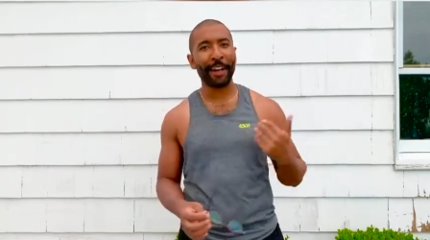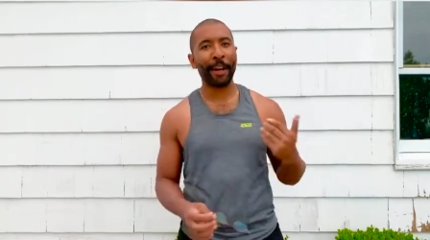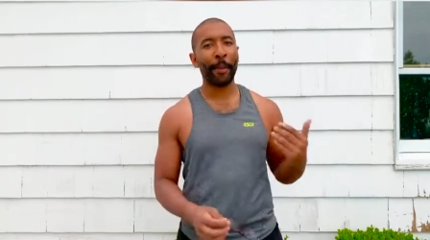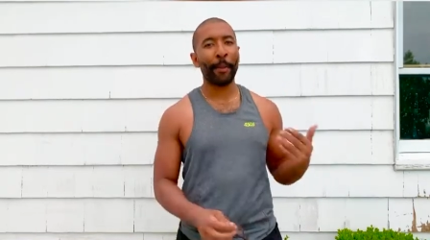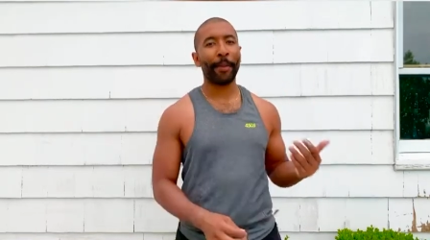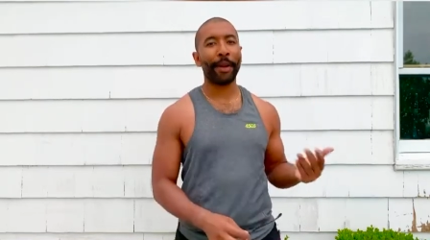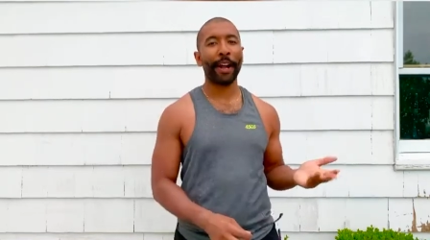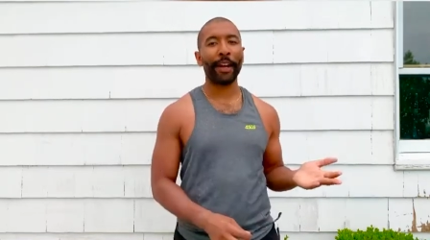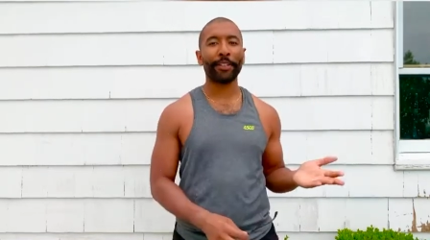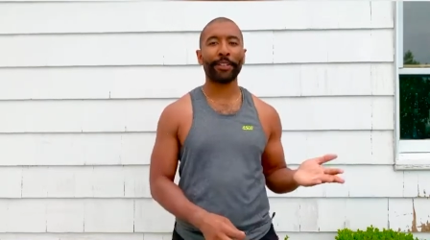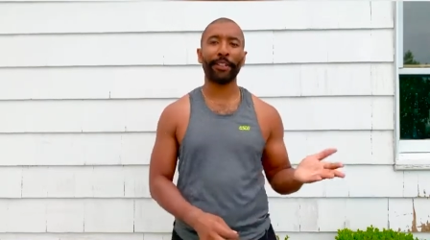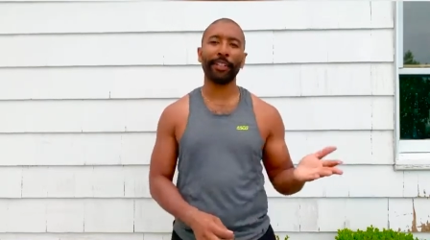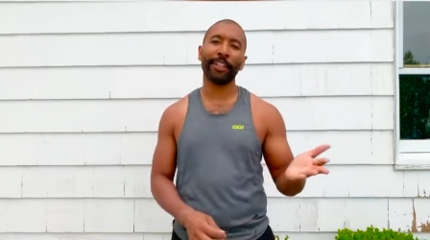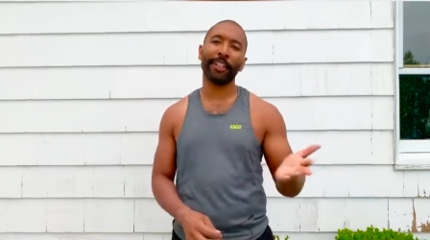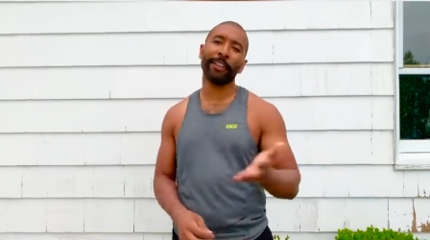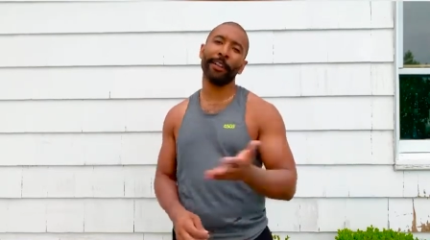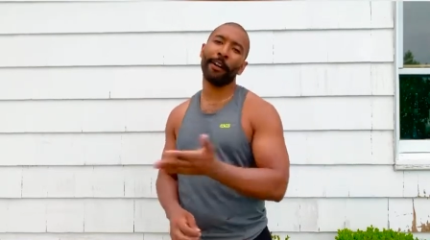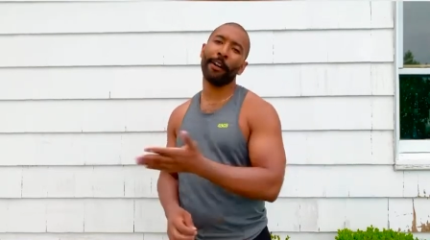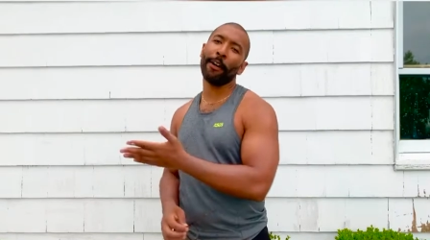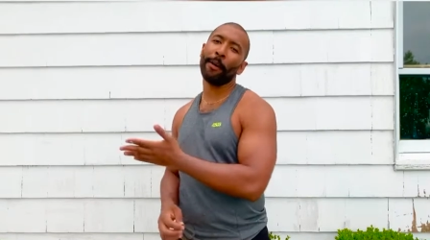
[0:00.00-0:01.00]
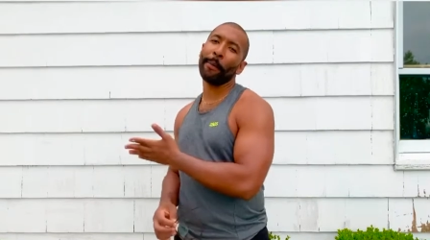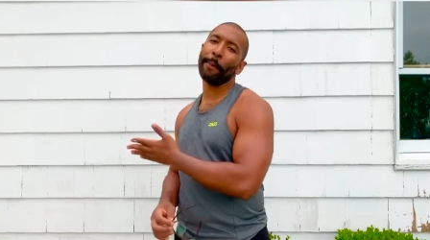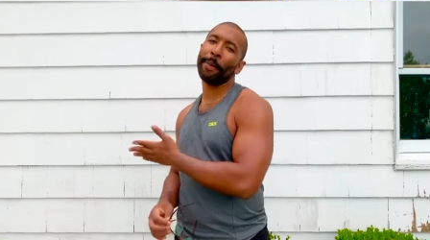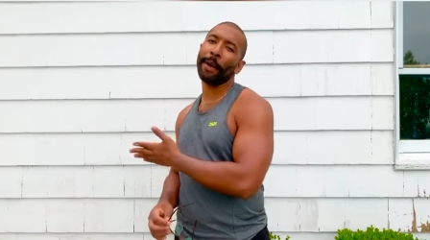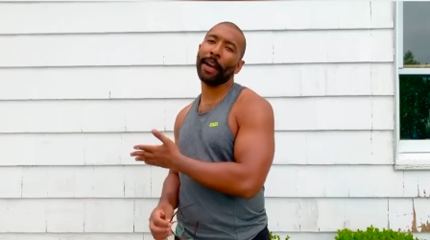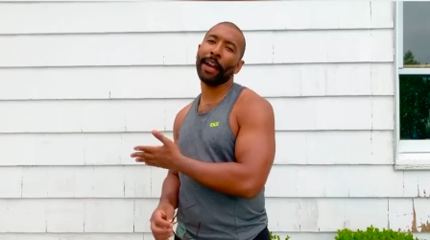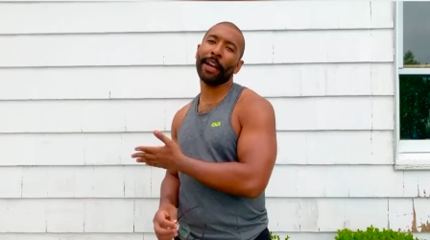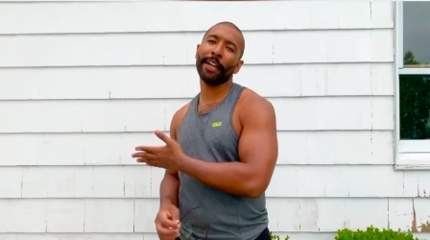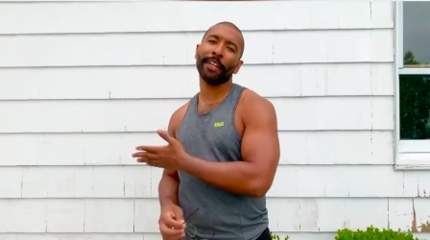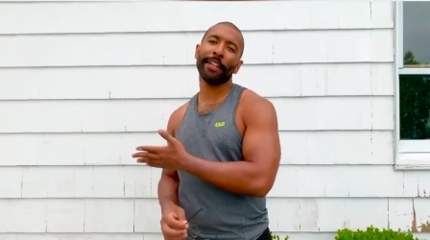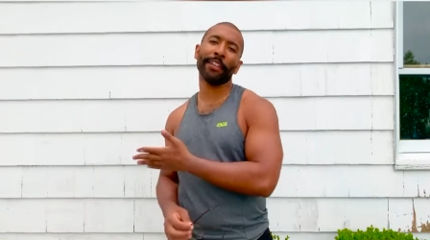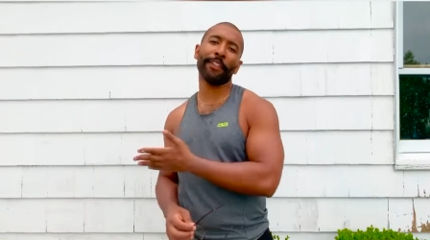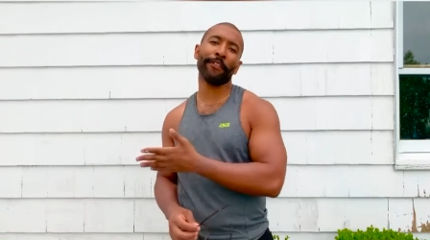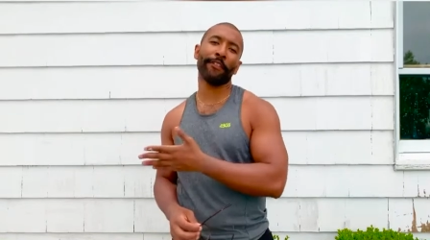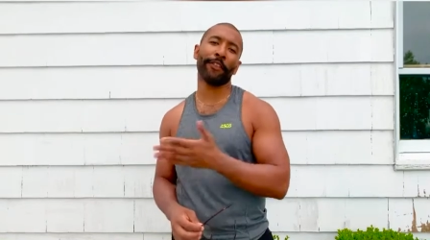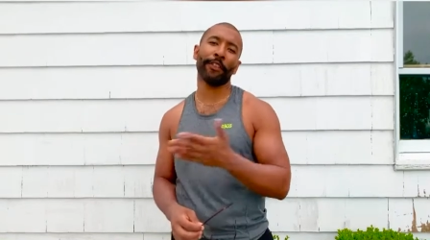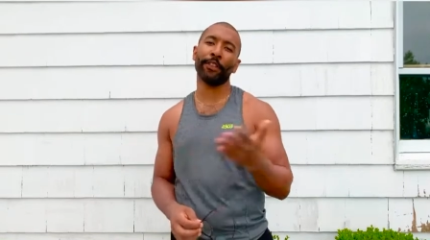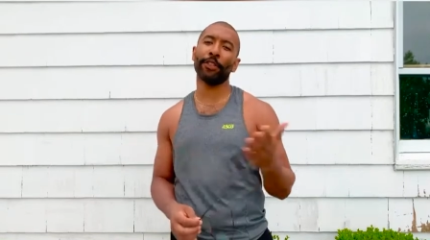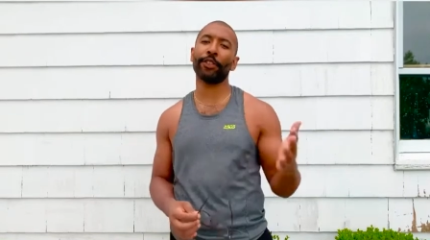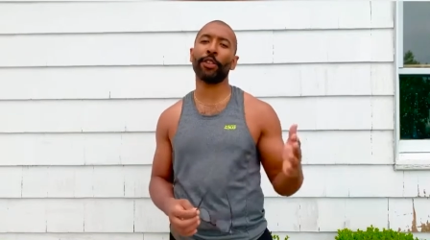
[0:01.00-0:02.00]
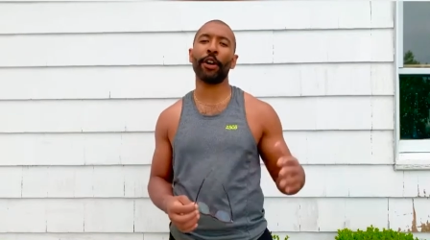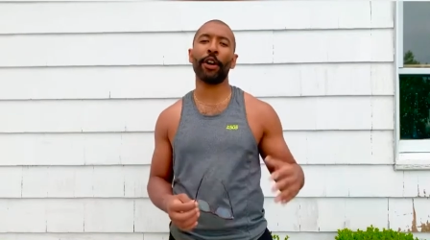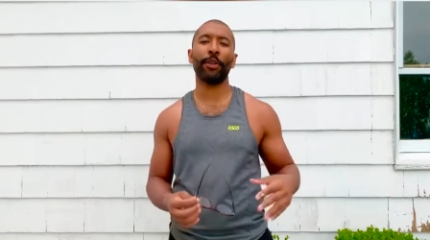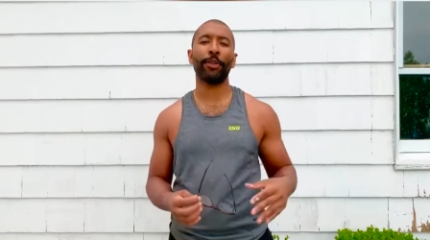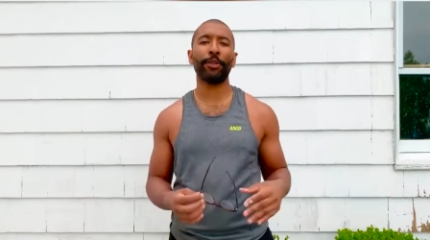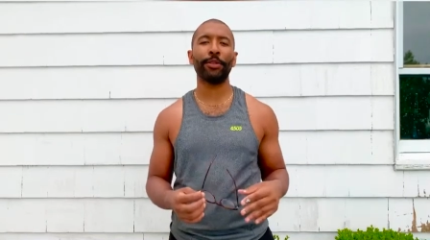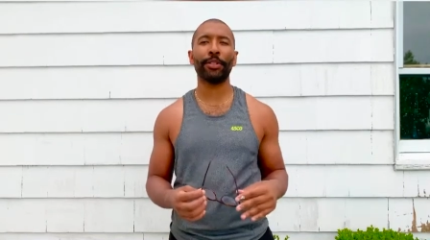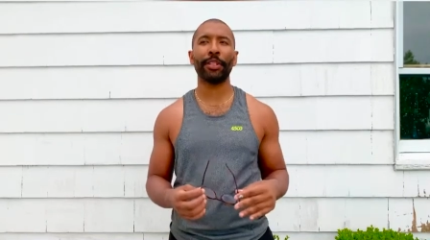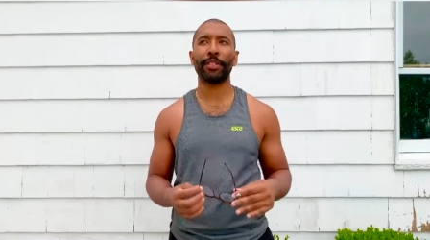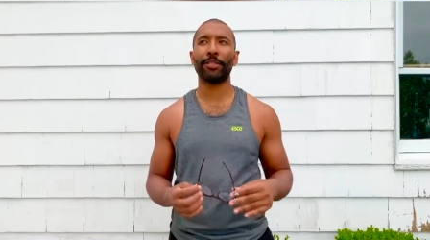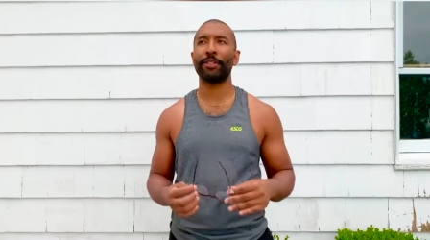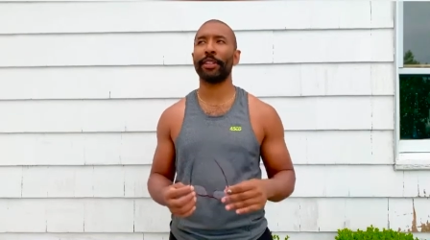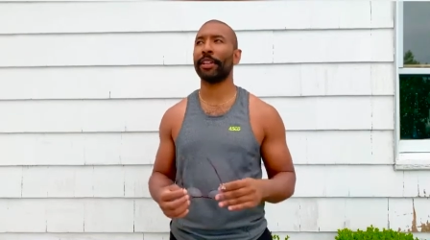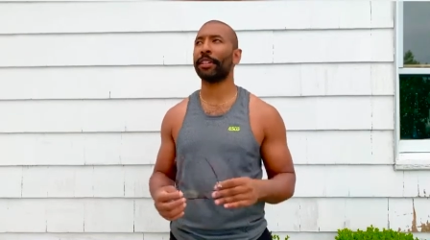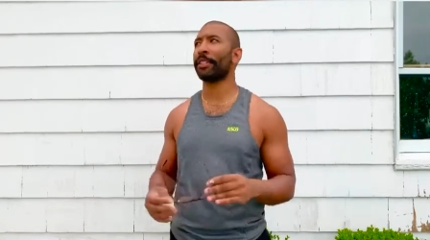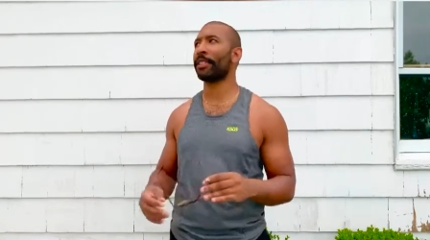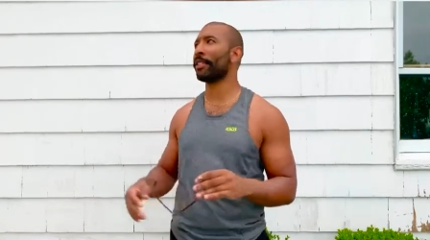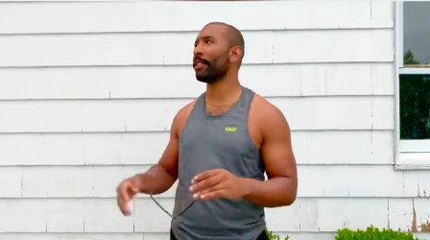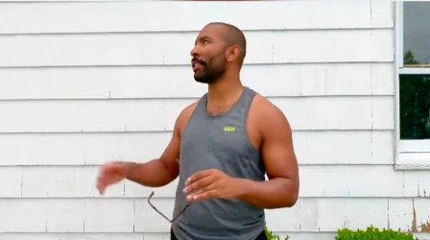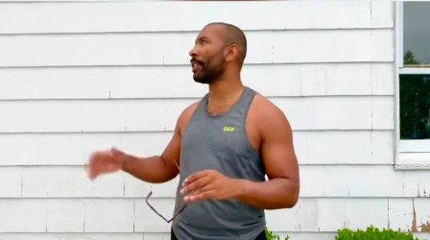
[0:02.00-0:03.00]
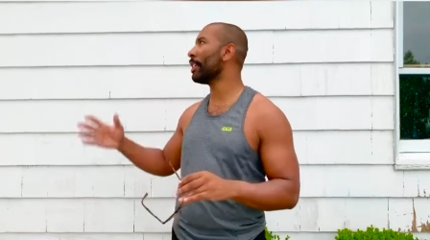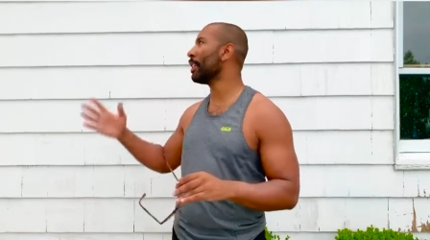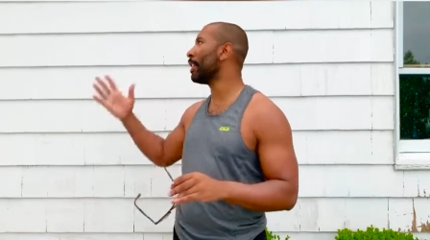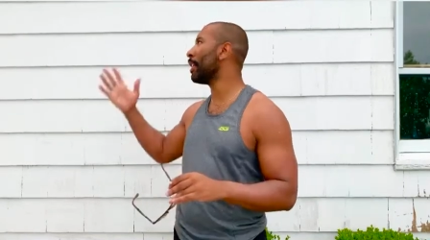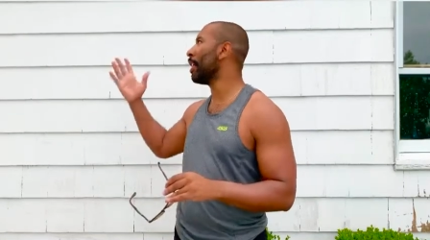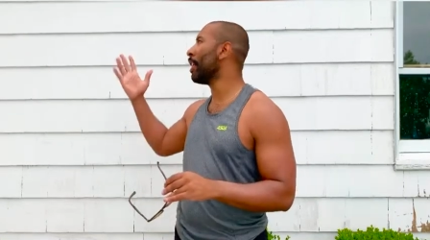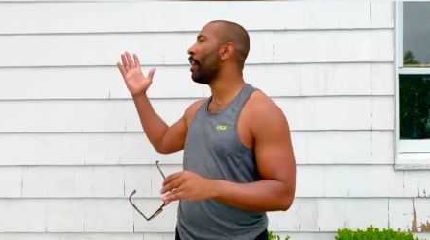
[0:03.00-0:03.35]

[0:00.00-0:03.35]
But I actually um, painted the first coat, as you guys can see,